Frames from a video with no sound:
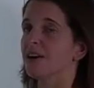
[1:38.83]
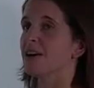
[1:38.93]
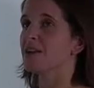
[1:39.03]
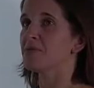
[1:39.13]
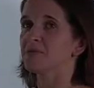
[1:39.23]

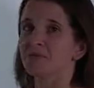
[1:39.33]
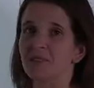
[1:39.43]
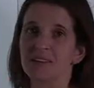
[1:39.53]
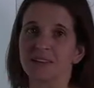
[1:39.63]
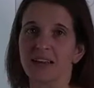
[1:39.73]
and
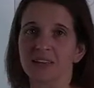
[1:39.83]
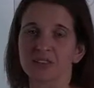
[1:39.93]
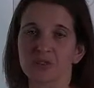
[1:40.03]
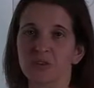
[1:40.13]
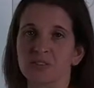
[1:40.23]
it
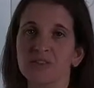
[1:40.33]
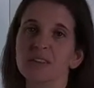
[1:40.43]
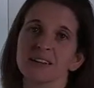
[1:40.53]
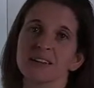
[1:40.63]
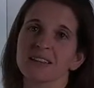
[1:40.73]
heads to
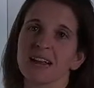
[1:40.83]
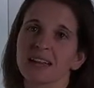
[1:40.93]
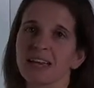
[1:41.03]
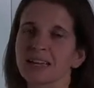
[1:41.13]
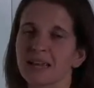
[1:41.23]
infinity, then I
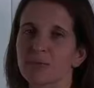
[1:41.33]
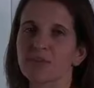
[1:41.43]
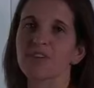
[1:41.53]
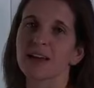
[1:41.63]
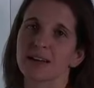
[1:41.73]
can't name a
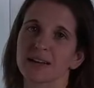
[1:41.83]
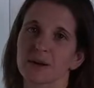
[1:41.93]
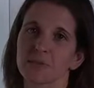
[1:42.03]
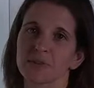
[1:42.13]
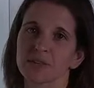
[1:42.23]
finite
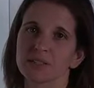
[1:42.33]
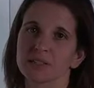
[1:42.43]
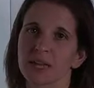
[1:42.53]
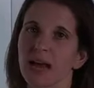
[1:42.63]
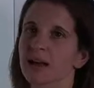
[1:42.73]
number that's
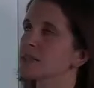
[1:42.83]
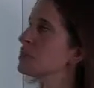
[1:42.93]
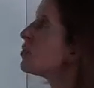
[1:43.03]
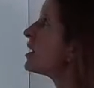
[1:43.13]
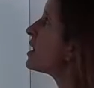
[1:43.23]
the highest
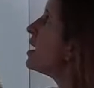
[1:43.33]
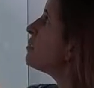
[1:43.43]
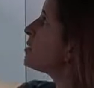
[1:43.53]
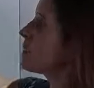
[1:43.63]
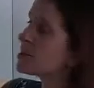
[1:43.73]
point.
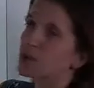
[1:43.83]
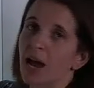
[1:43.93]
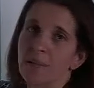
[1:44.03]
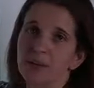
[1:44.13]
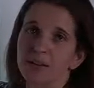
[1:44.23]
But by
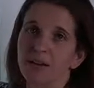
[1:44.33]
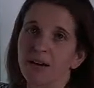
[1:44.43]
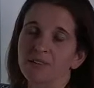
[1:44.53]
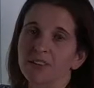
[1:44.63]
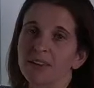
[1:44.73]
chopping it
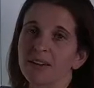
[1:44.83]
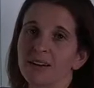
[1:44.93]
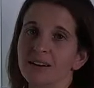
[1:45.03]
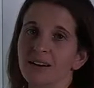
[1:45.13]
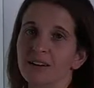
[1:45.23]
off
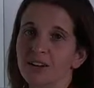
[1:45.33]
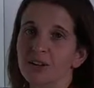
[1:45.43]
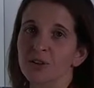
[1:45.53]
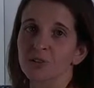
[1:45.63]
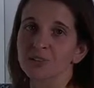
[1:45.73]
here on a
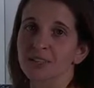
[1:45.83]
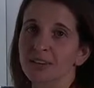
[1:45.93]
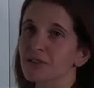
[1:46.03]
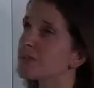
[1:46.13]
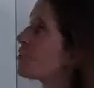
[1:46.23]
closed
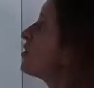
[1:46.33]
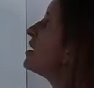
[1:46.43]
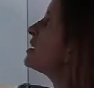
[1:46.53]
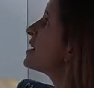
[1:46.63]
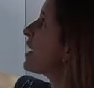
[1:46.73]
interval,
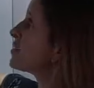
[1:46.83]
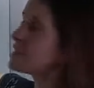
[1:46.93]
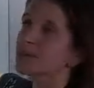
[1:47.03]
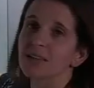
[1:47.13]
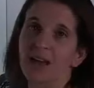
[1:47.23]
now it
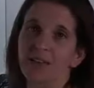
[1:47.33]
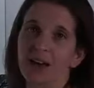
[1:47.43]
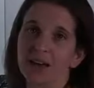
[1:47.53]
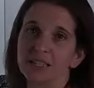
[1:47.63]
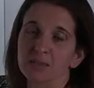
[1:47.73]
does have a
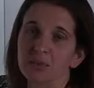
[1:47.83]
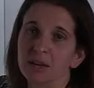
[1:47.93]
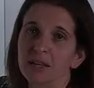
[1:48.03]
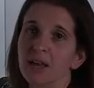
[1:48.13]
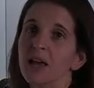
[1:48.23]
highest point.